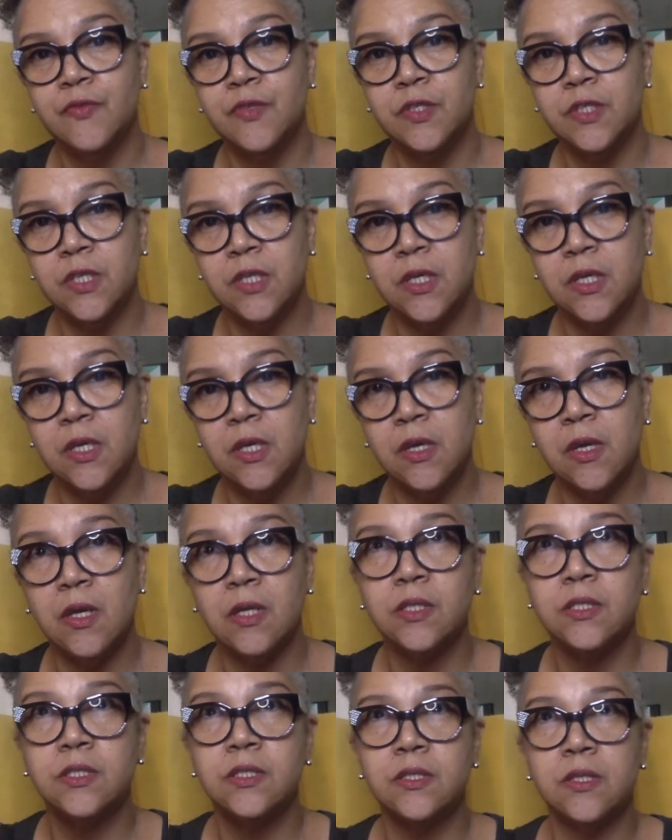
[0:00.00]
tea
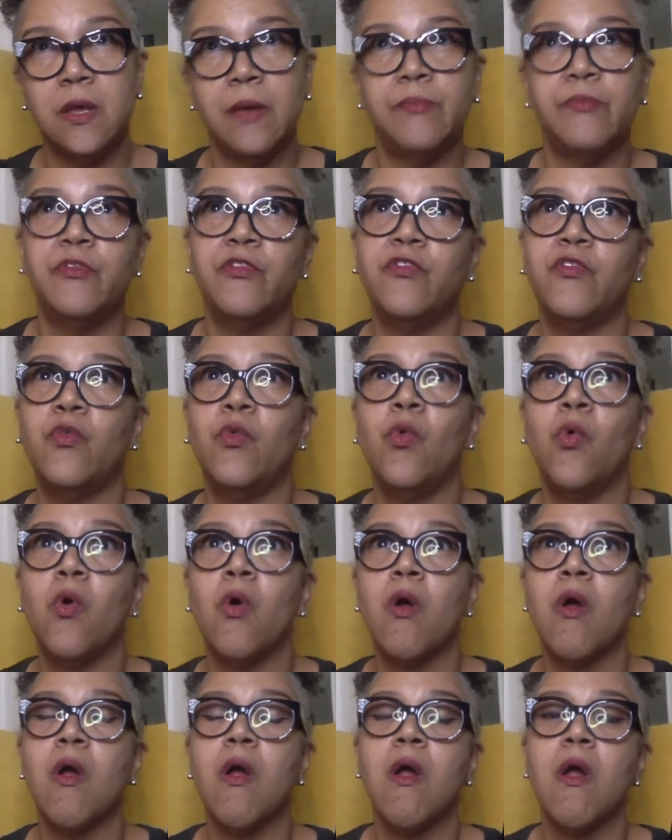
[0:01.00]
except
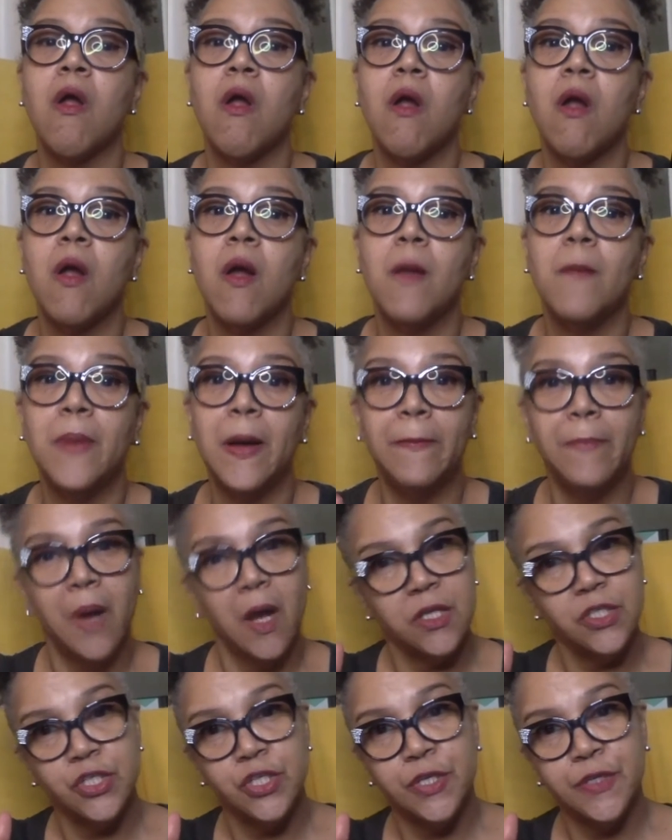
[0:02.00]
for my
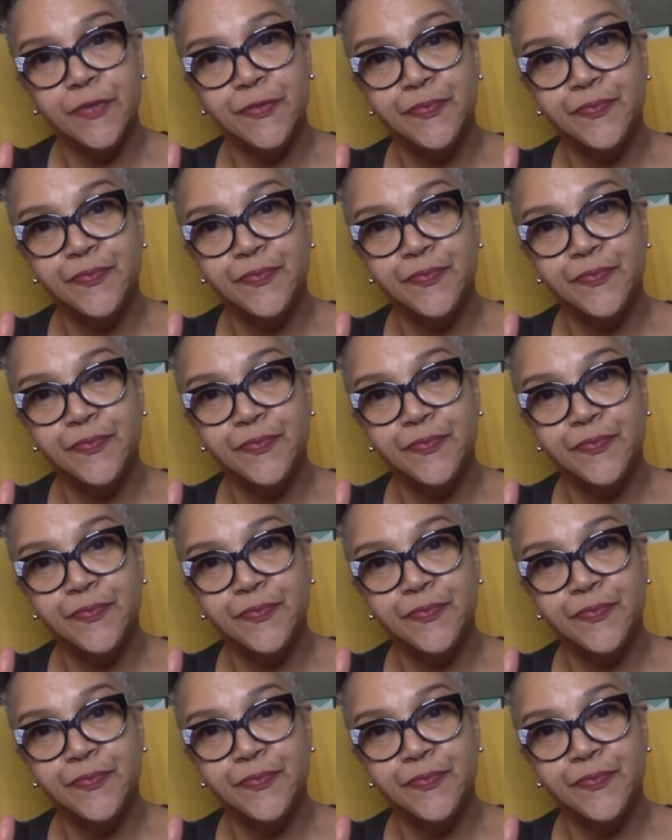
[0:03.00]
matcha,